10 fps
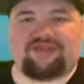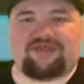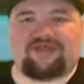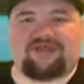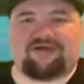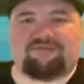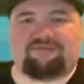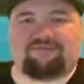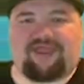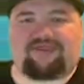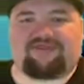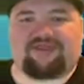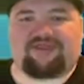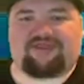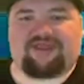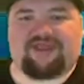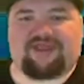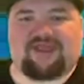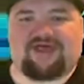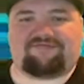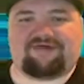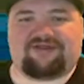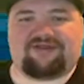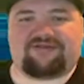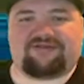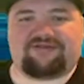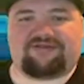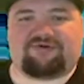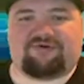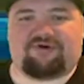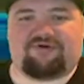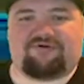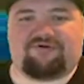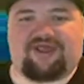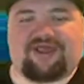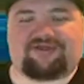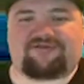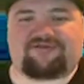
I think having your own access